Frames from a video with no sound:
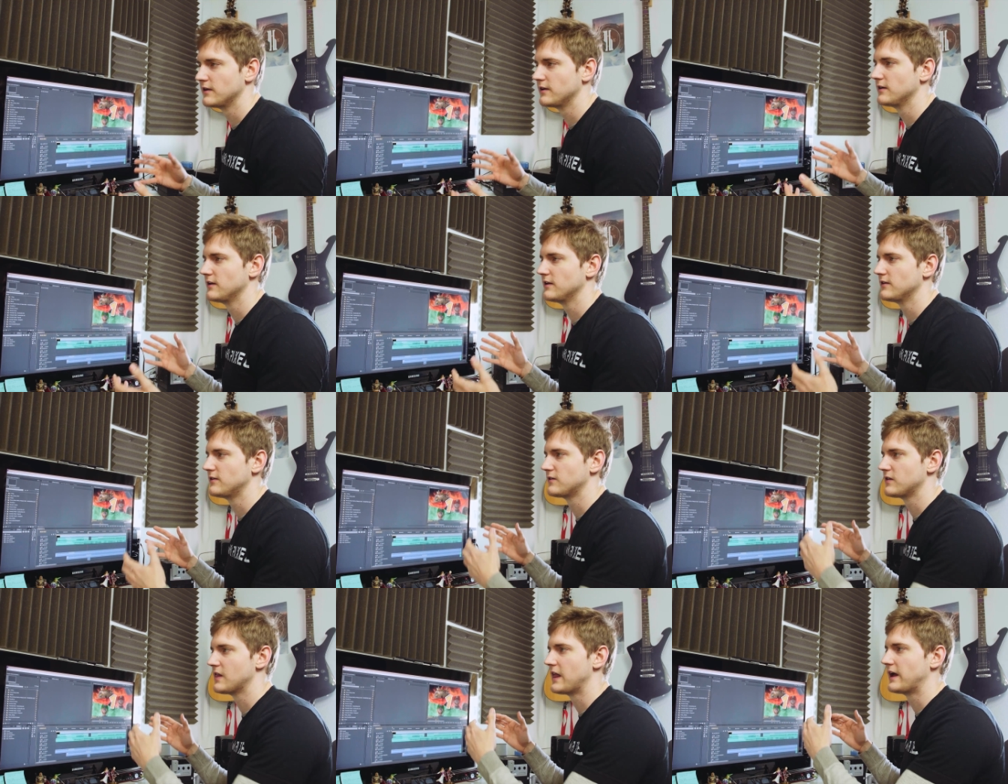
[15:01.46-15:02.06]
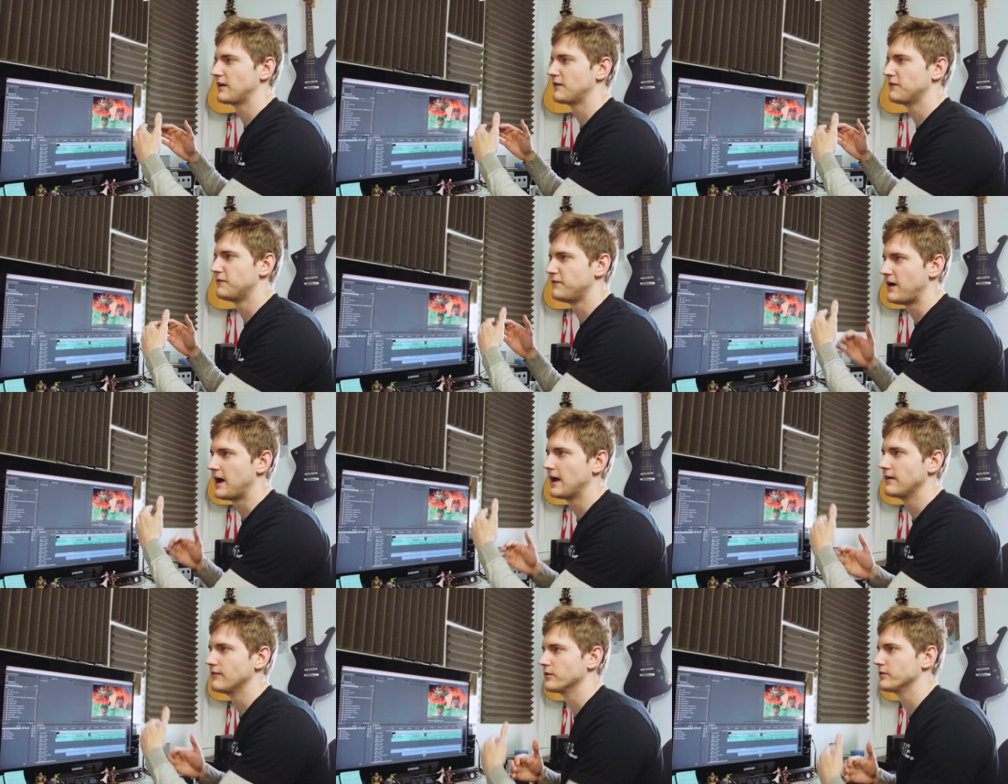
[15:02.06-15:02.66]
It's like
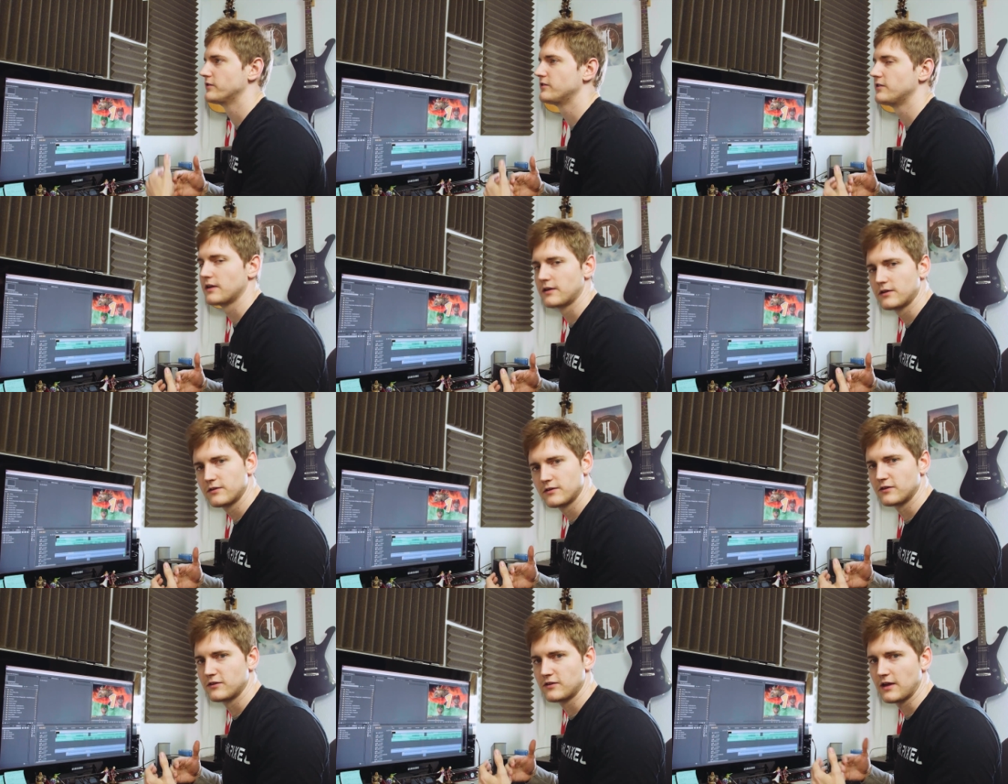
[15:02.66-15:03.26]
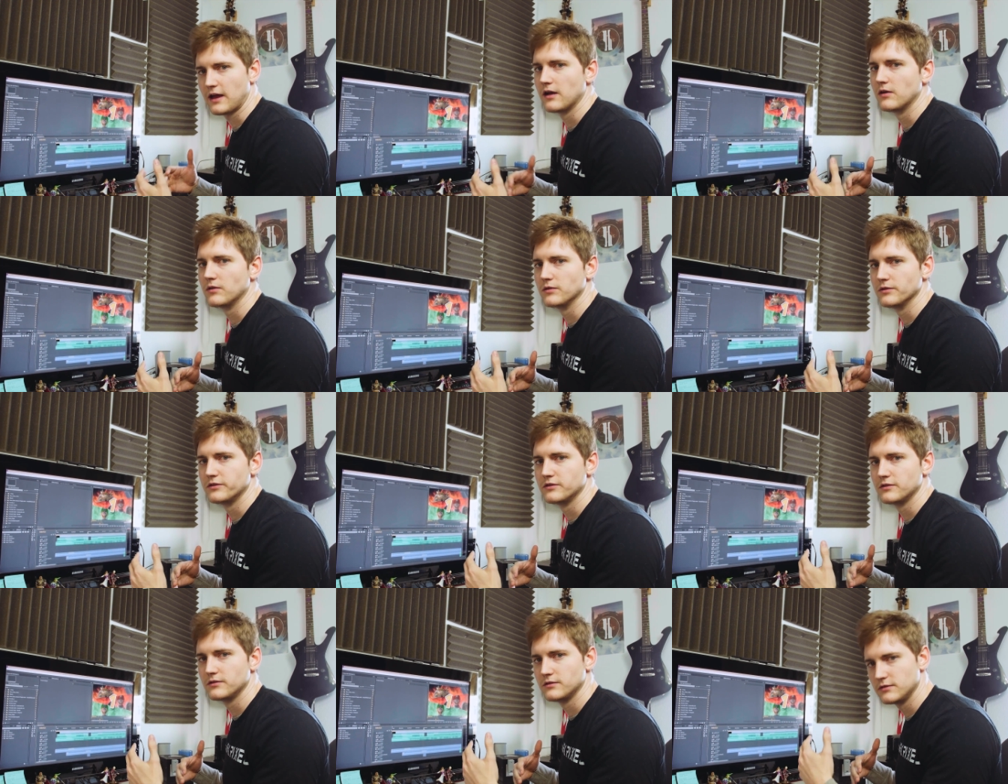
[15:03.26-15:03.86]
5 or 6
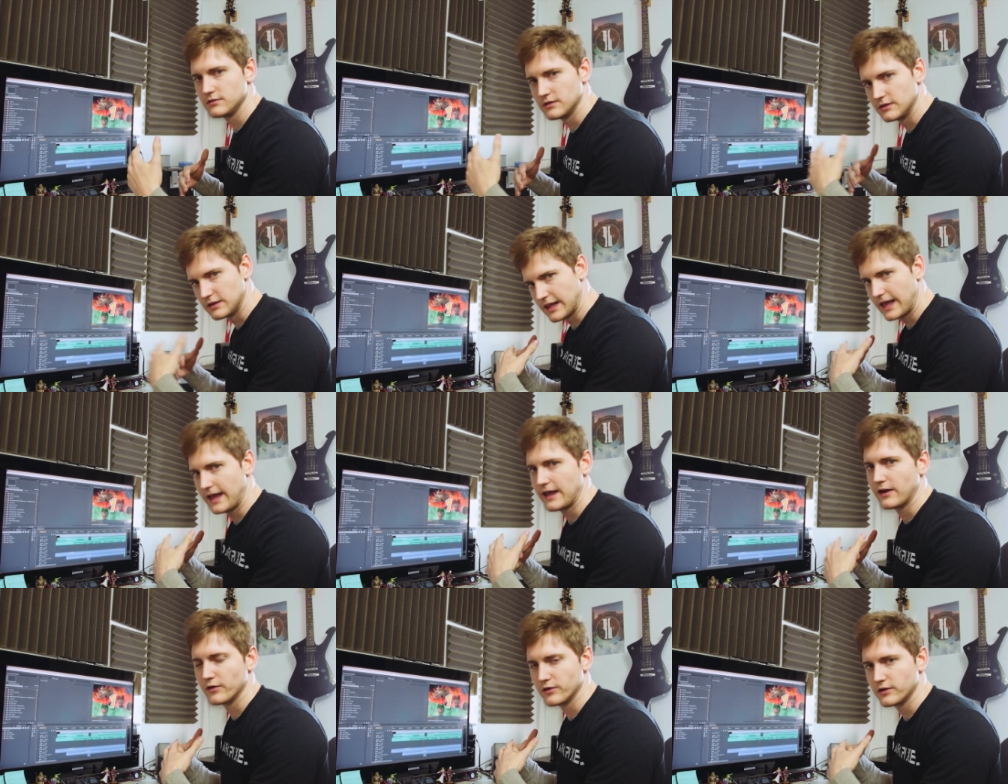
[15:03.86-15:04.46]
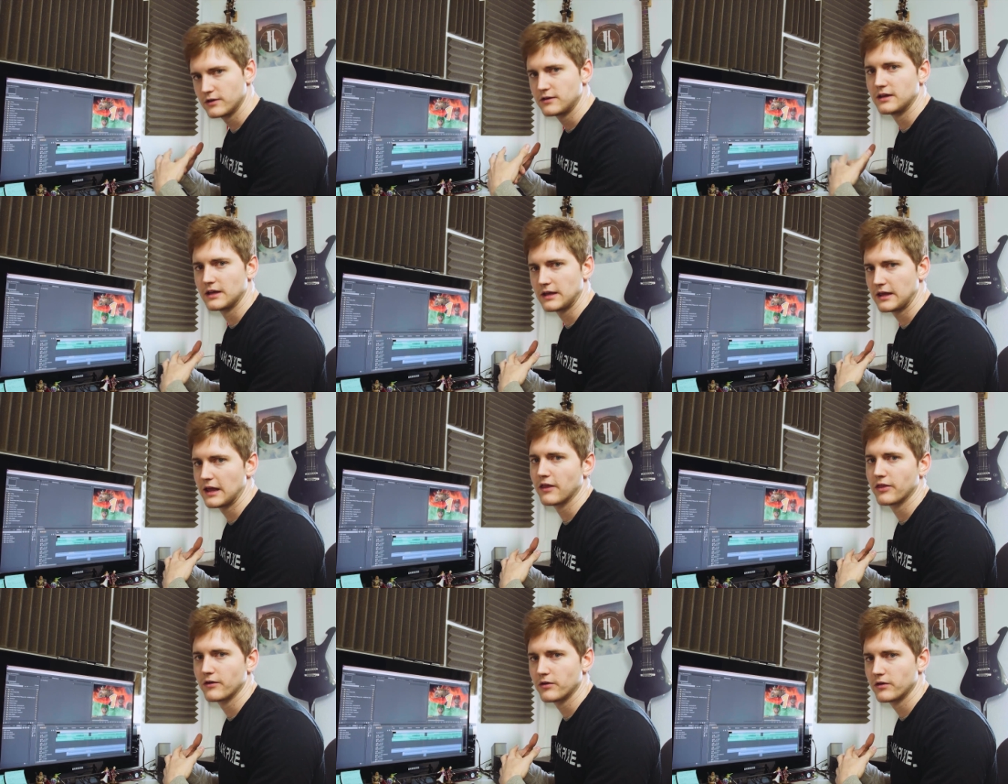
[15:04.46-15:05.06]
sounds layered
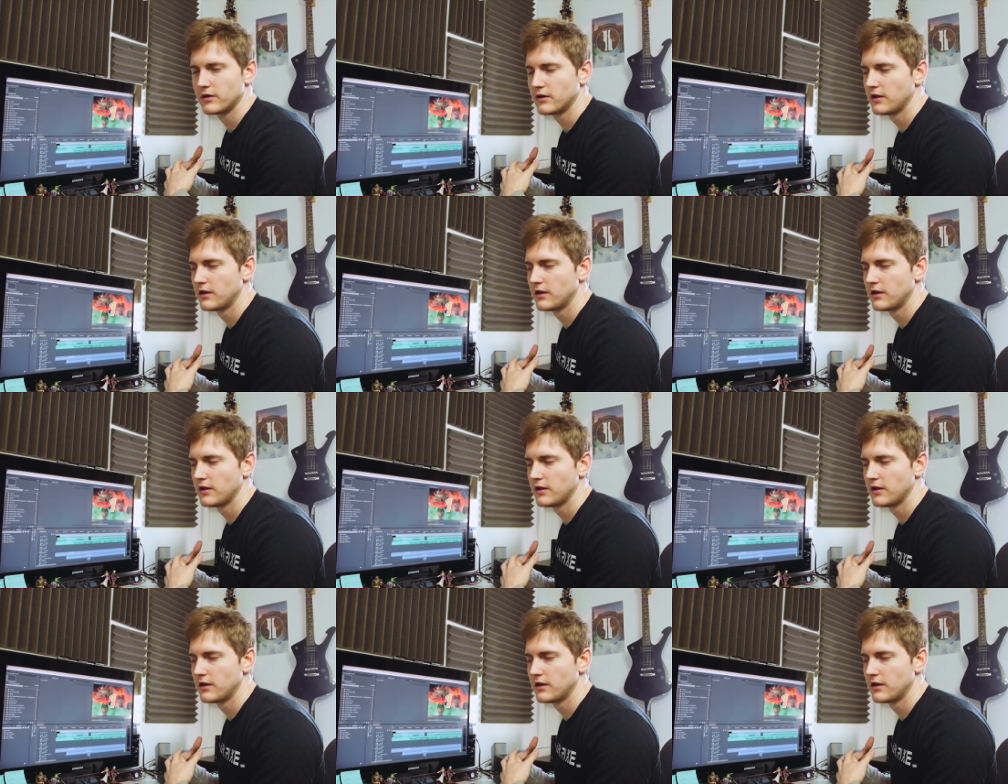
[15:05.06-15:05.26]
together.